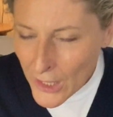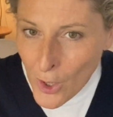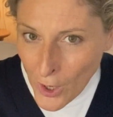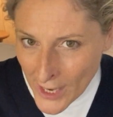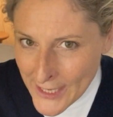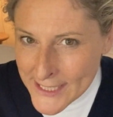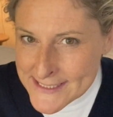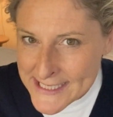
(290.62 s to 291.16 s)

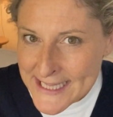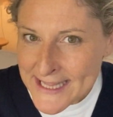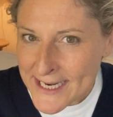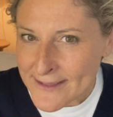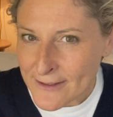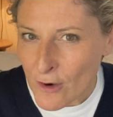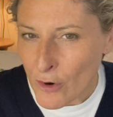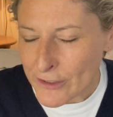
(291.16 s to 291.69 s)
And I said that
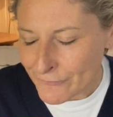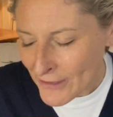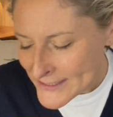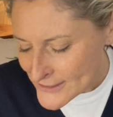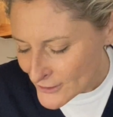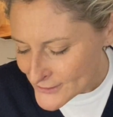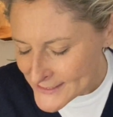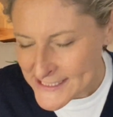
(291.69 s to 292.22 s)
in the
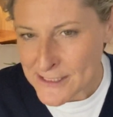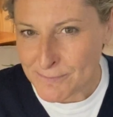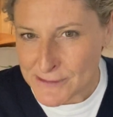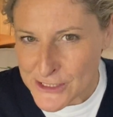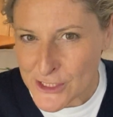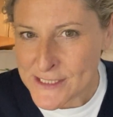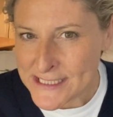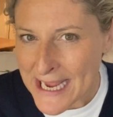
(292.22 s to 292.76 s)
cardiovascular system, but
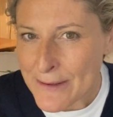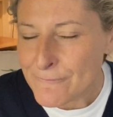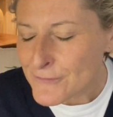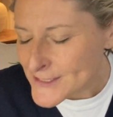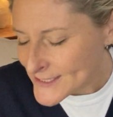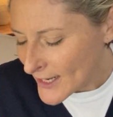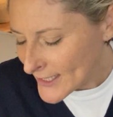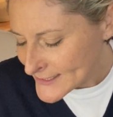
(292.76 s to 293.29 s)
just to
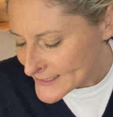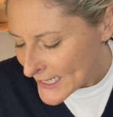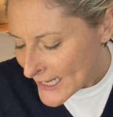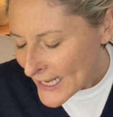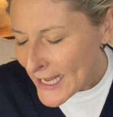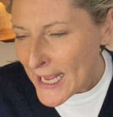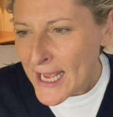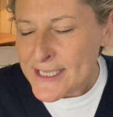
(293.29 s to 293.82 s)
emphasize,
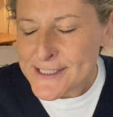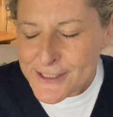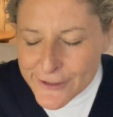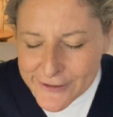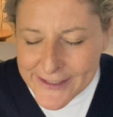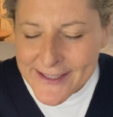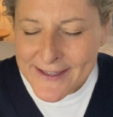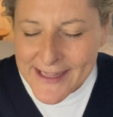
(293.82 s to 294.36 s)

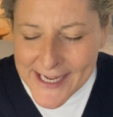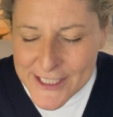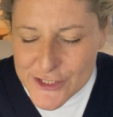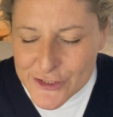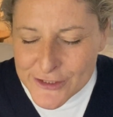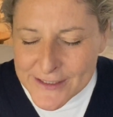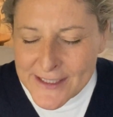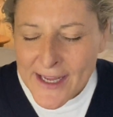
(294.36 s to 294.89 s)

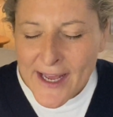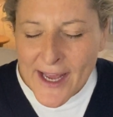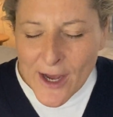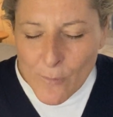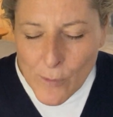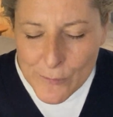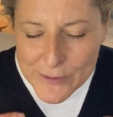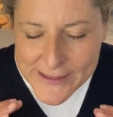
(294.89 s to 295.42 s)
circulation.
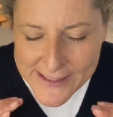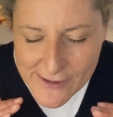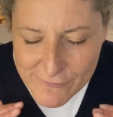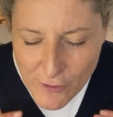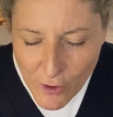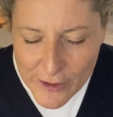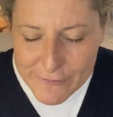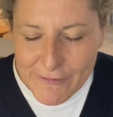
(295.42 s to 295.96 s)
When we think of
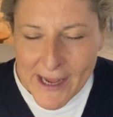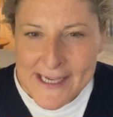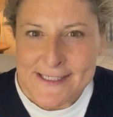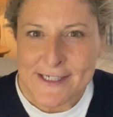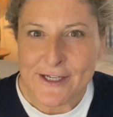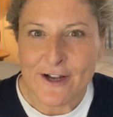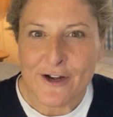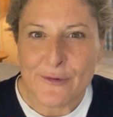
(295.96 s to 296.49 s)

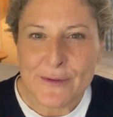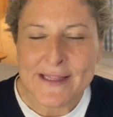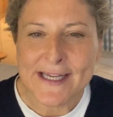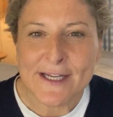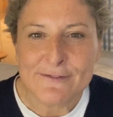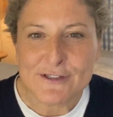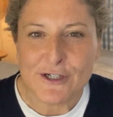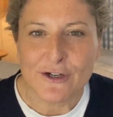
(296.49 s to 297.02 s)
cardiovascular and we
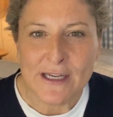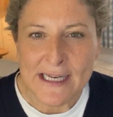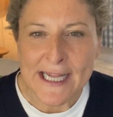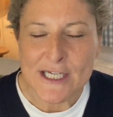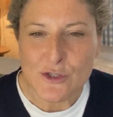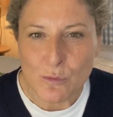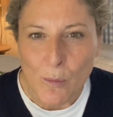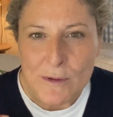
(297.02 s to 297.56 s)
think of
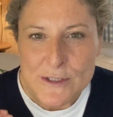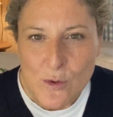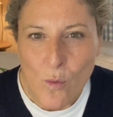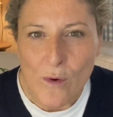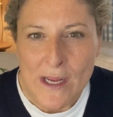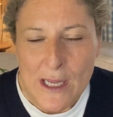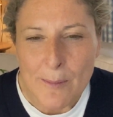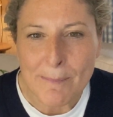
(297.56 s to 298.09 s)
circulation, what we're
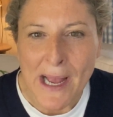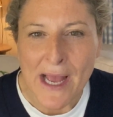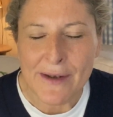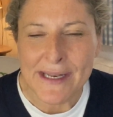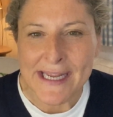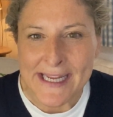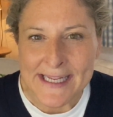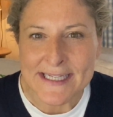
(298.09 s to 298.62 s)
talking
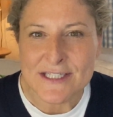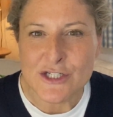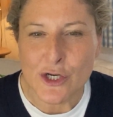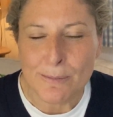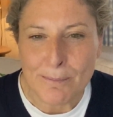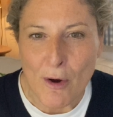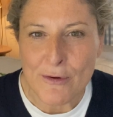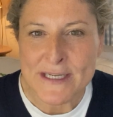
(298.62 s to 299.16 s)
about is your
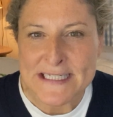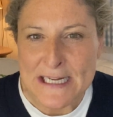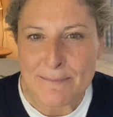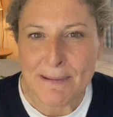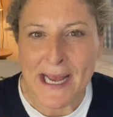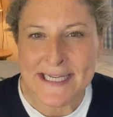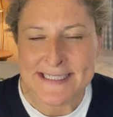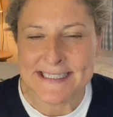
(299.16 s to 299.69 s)
body's
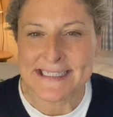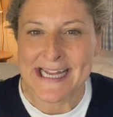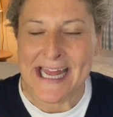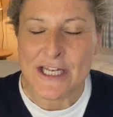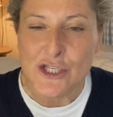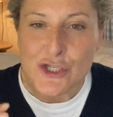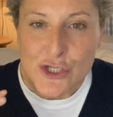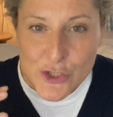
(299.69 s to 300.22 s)
capacity to
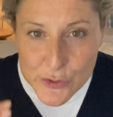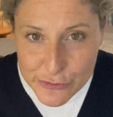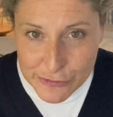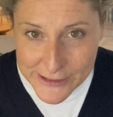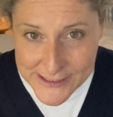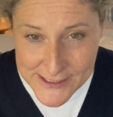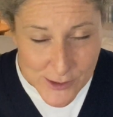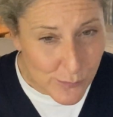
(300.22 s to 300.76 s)
get
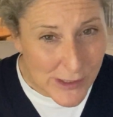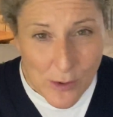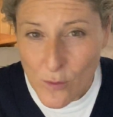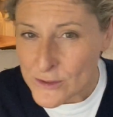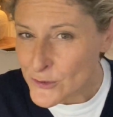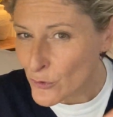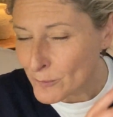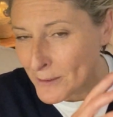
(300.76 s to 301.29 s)
nutrients. So we
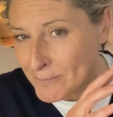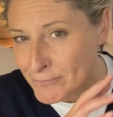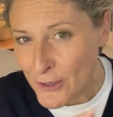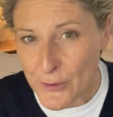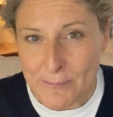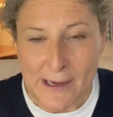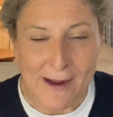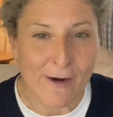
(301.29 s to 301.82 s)
all talk about
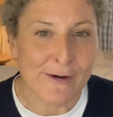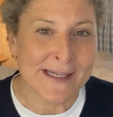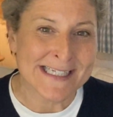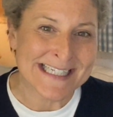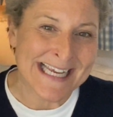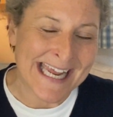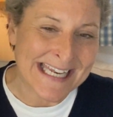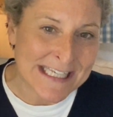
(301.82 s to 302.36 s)

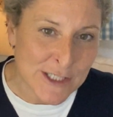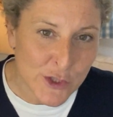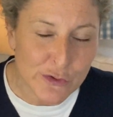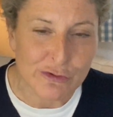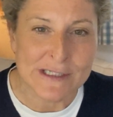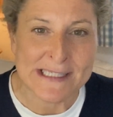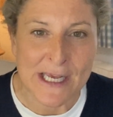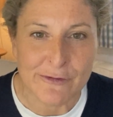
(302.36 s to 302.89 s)
probiotics and getting
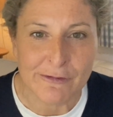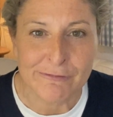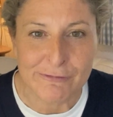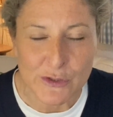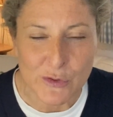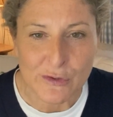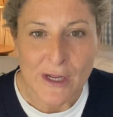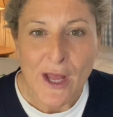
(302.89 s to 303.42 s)
nutrients out of our
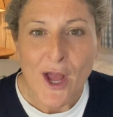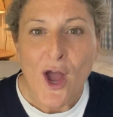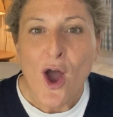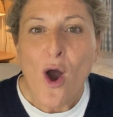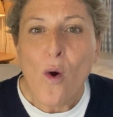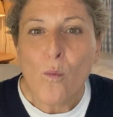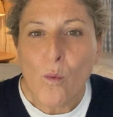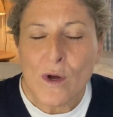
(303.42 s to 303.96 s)
food.
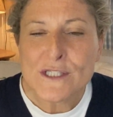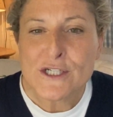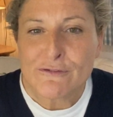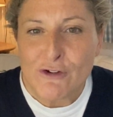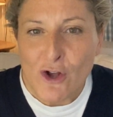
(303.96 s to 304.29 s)
Once you've